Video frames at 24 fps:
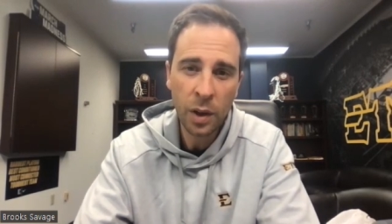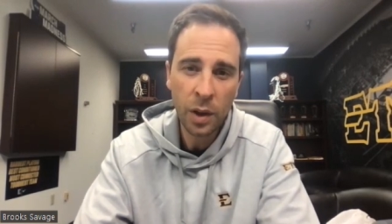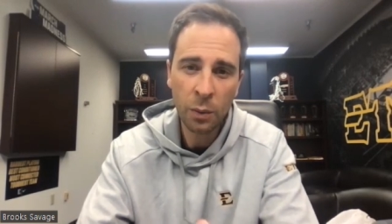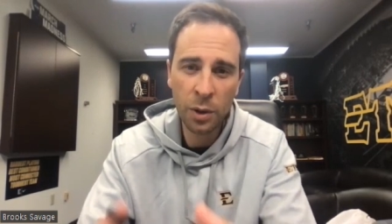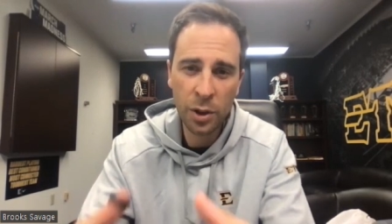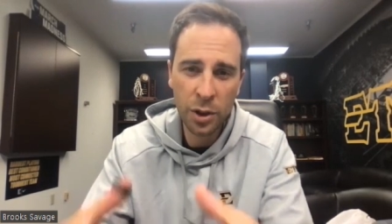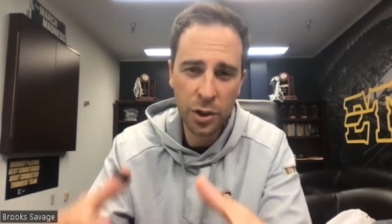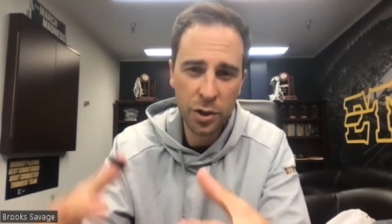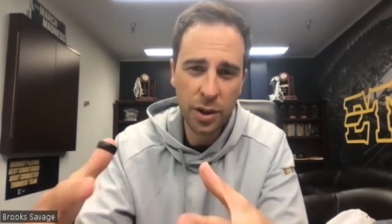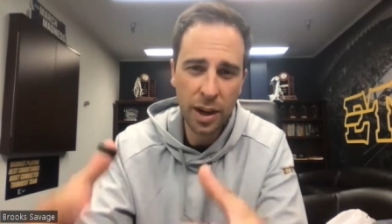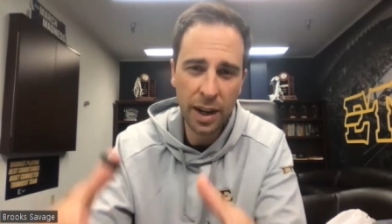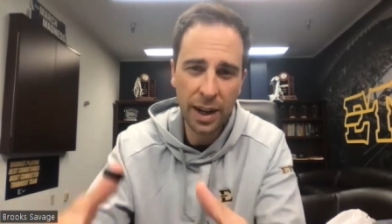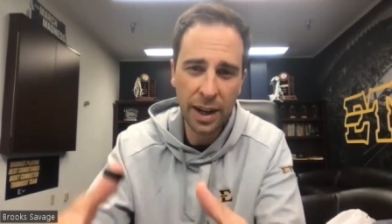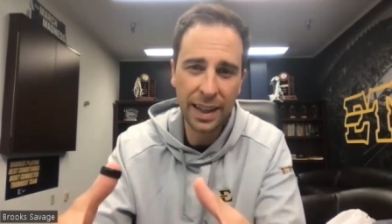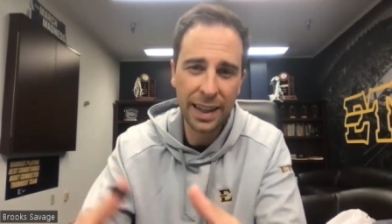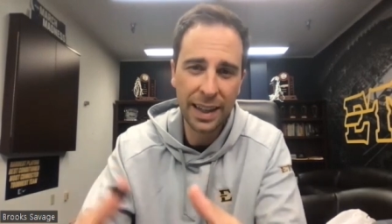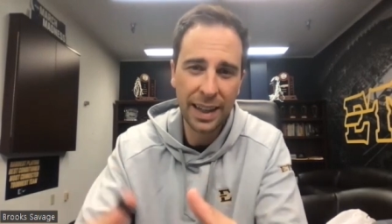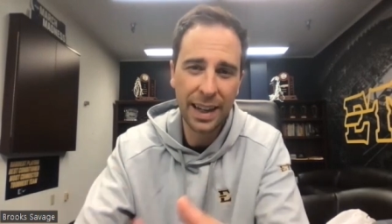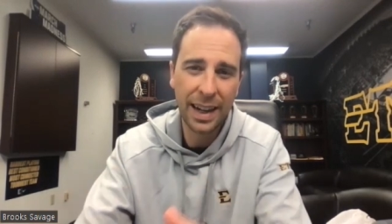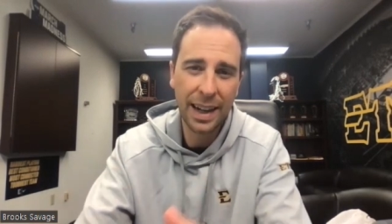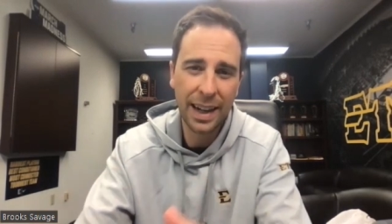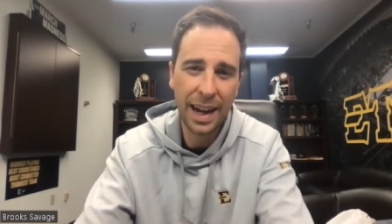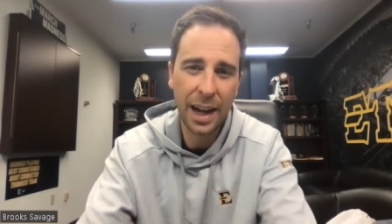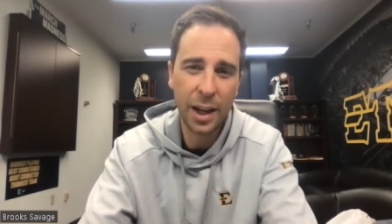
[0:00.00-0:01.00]
when you're trying to
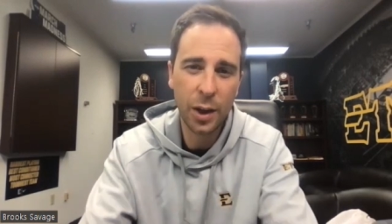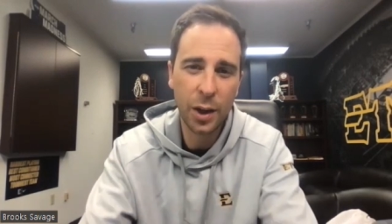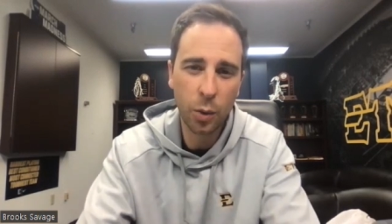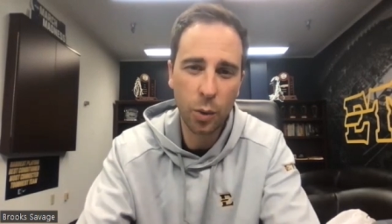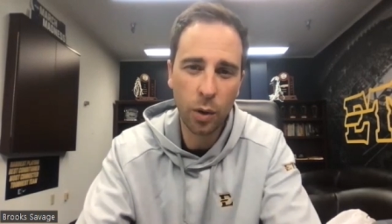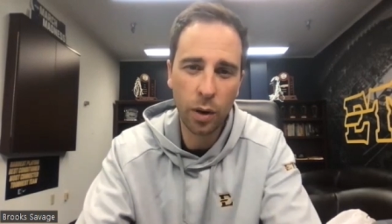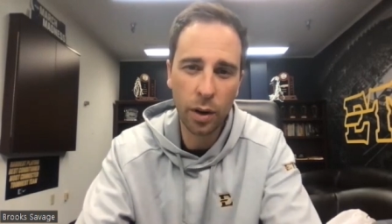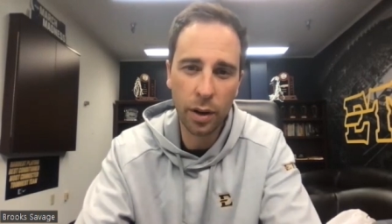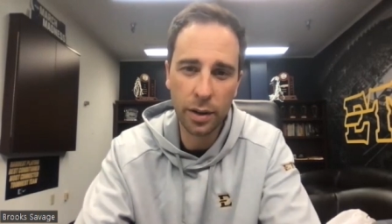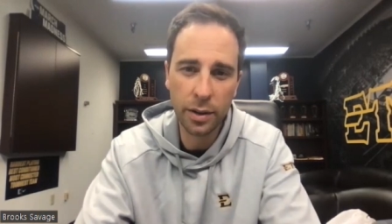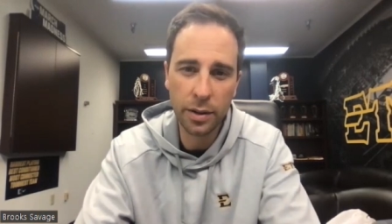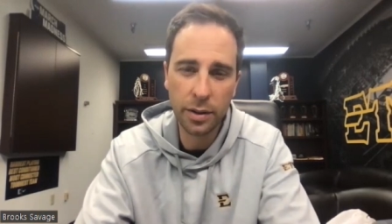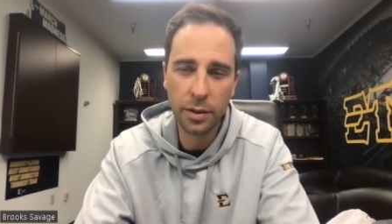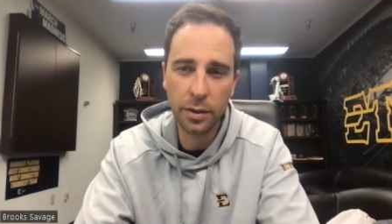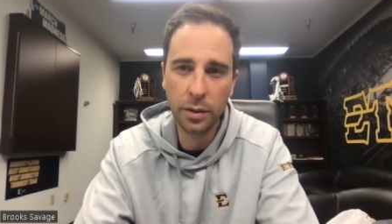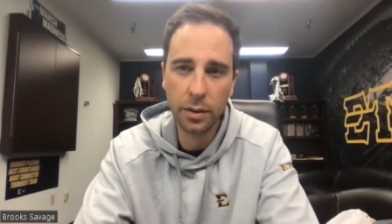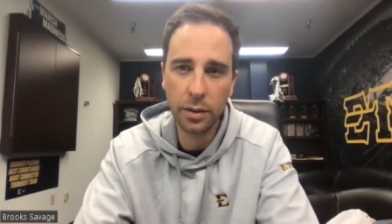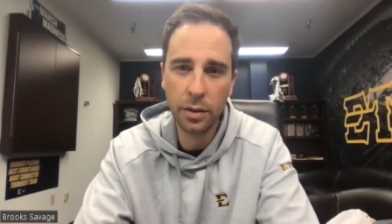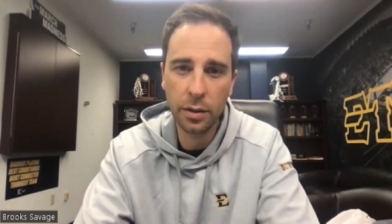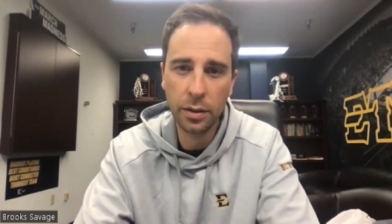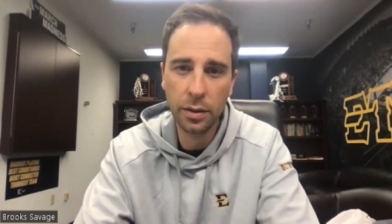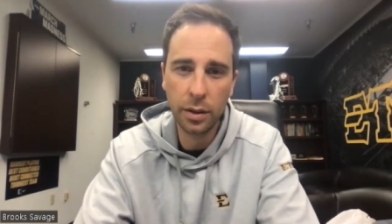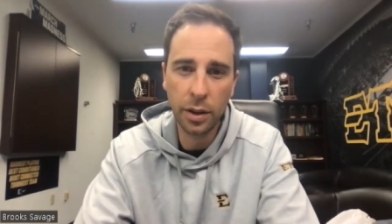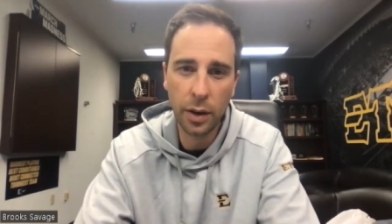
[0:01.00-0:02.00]
get it how you want it,
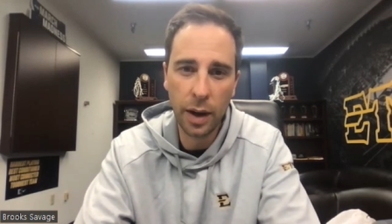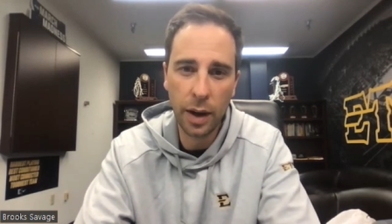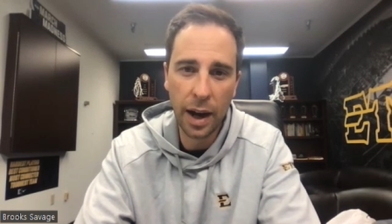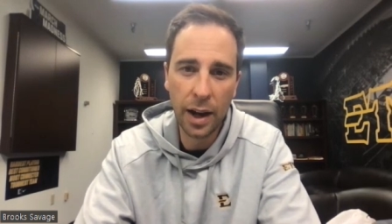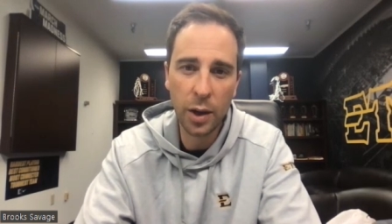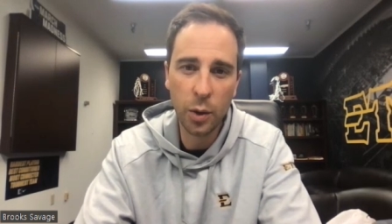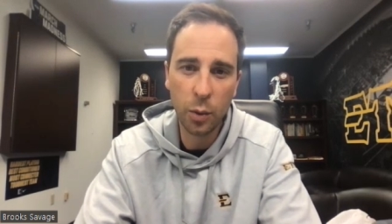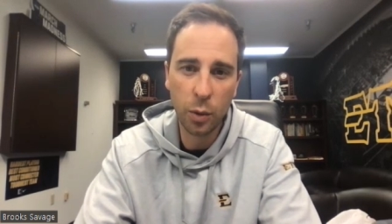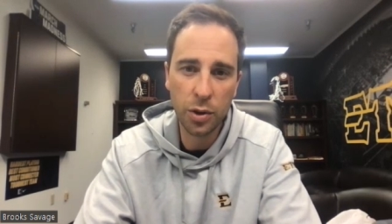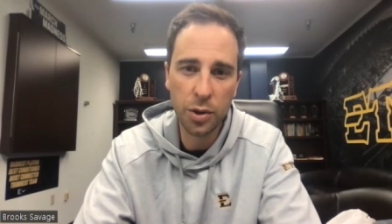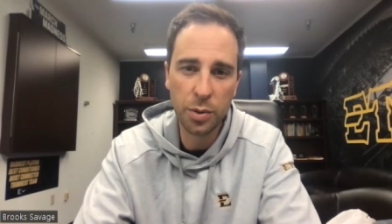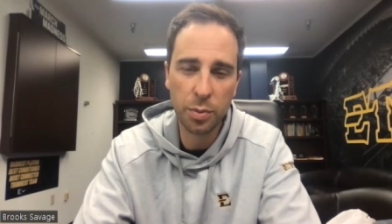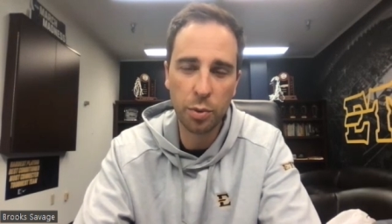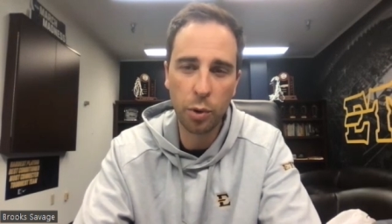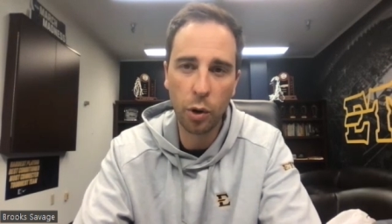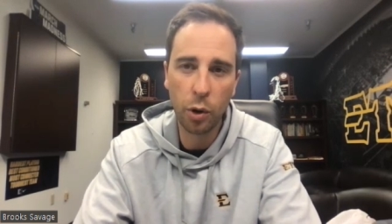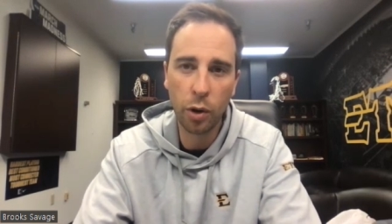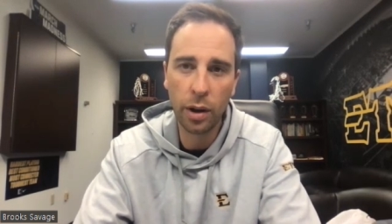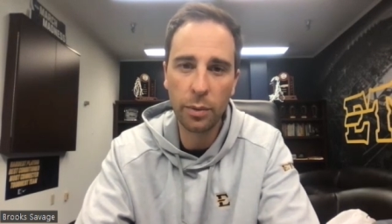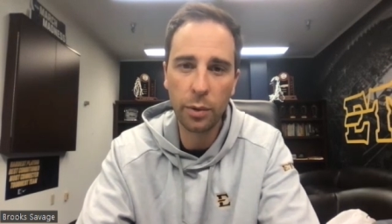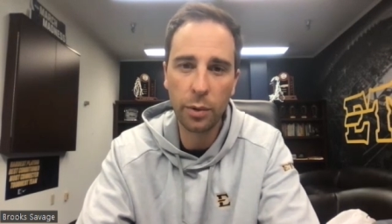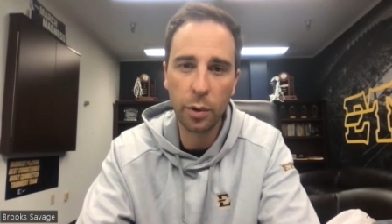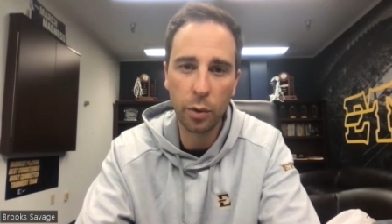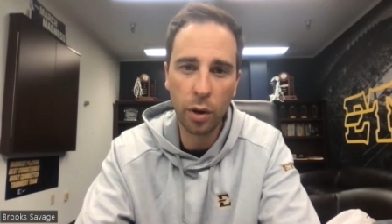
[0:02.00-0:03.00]
you know, how you want your
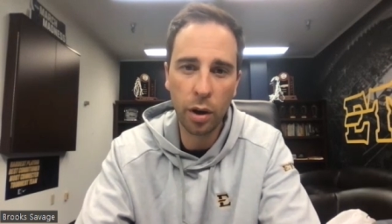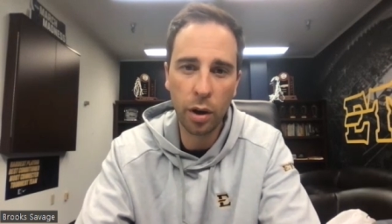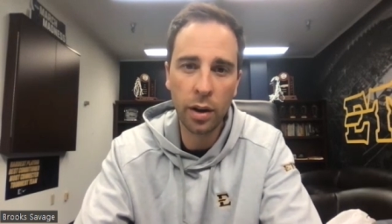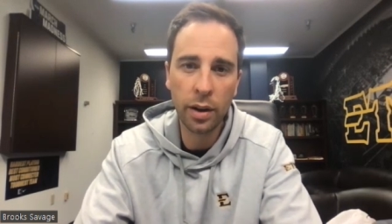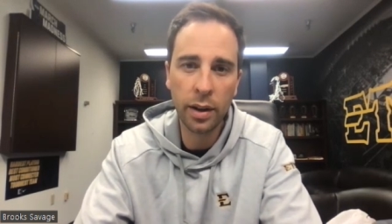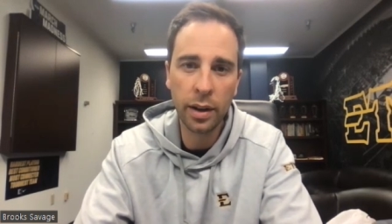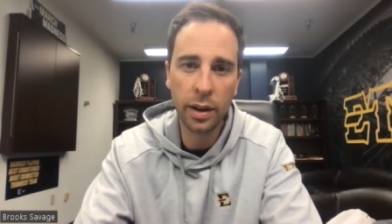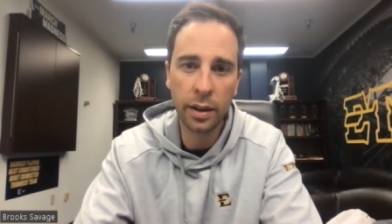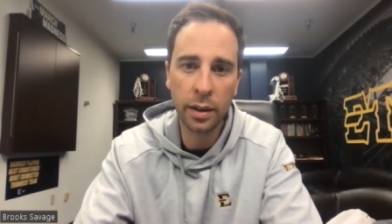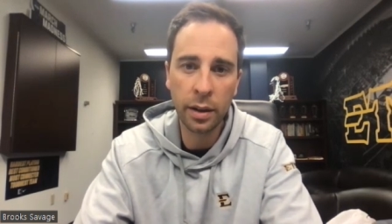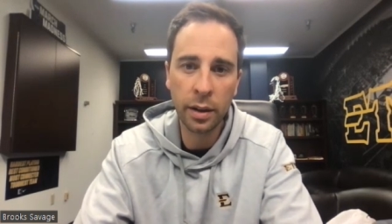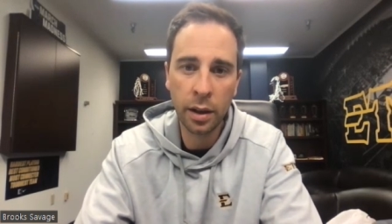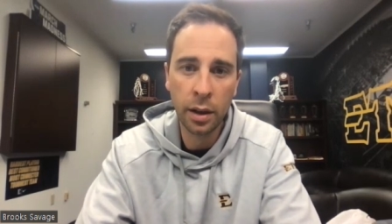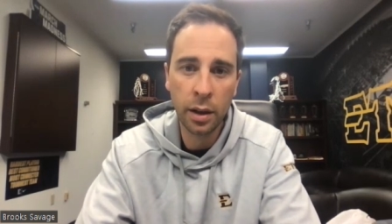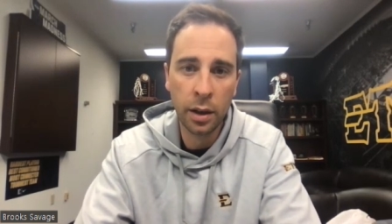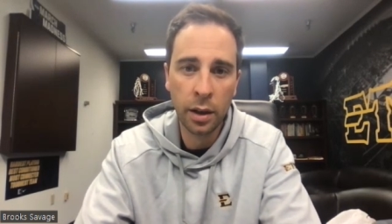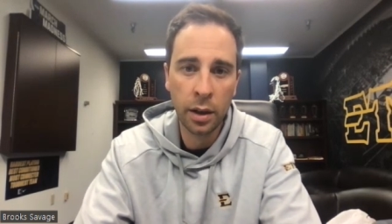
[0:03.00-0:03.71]
program to run and